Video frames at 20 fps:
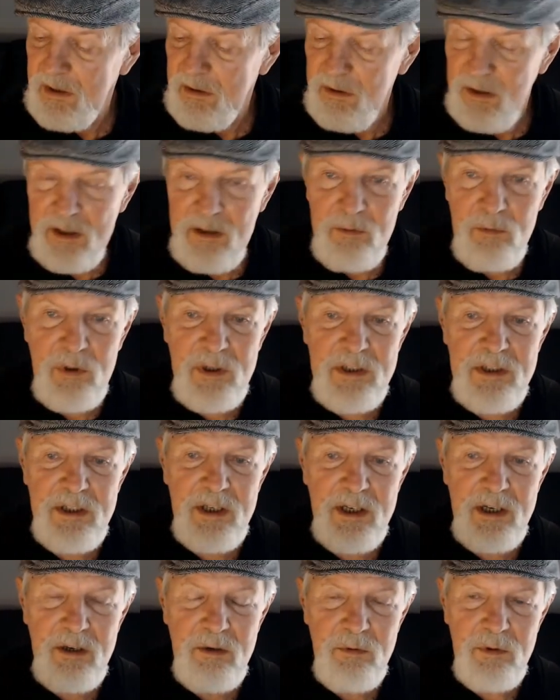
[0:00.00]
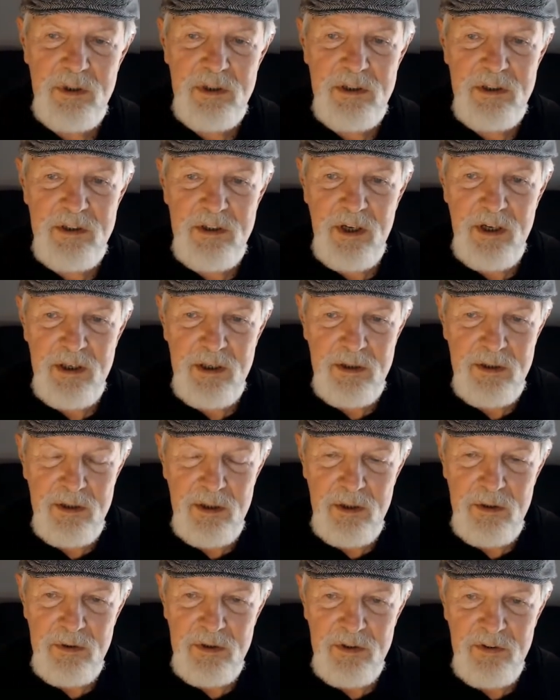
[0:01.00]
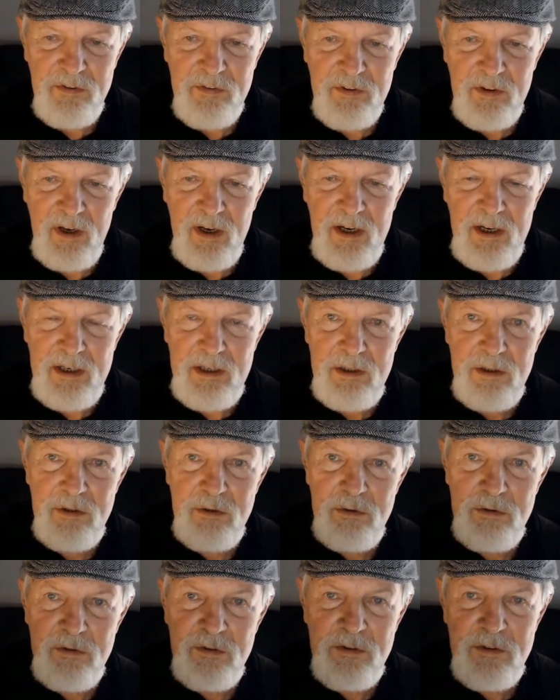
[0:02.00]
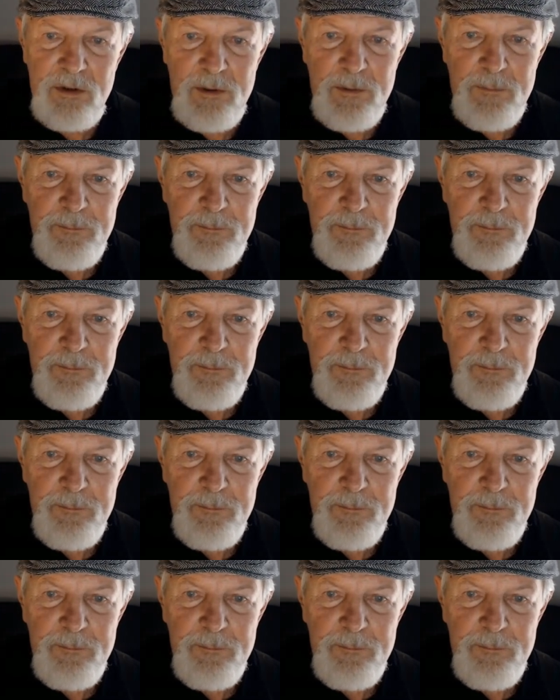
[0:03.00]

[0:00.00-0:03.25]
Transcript: One thing I want to tell you though is I use